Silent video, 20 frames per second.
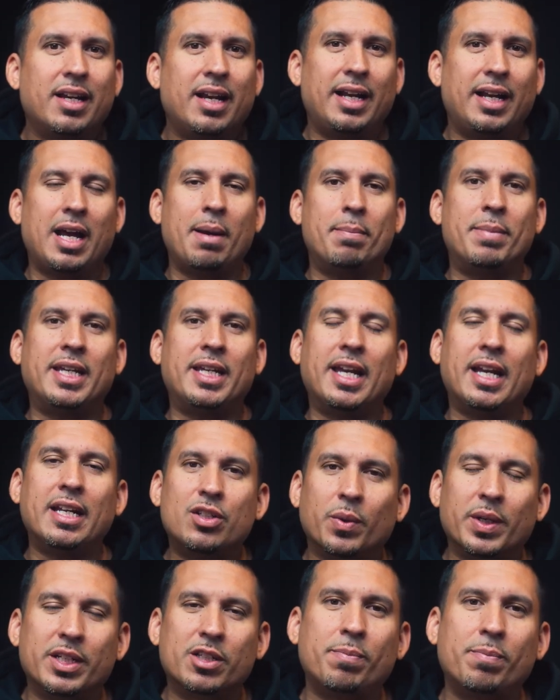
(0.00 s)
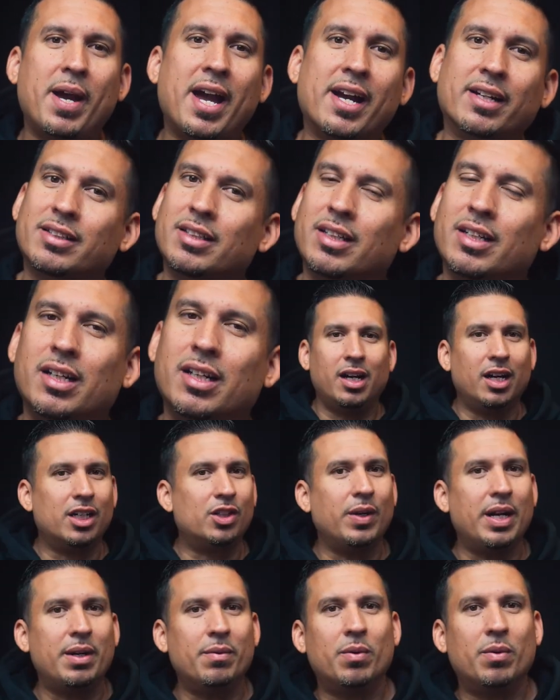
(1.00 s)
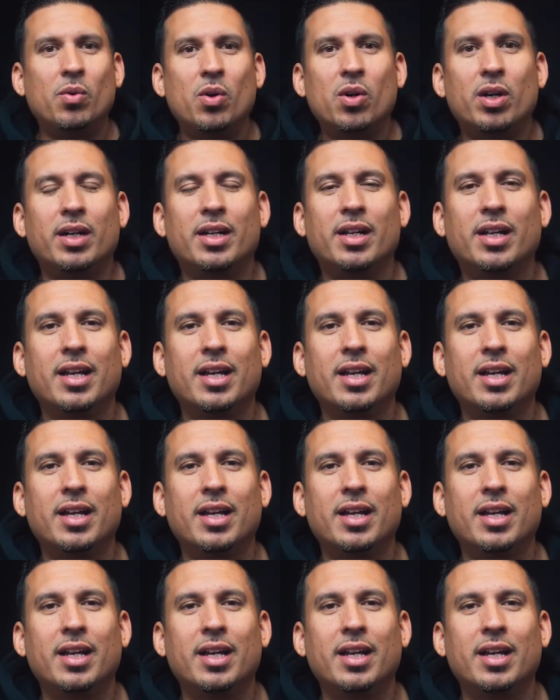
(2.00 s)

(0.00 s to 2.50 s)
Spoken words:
and I began to expect a great reward.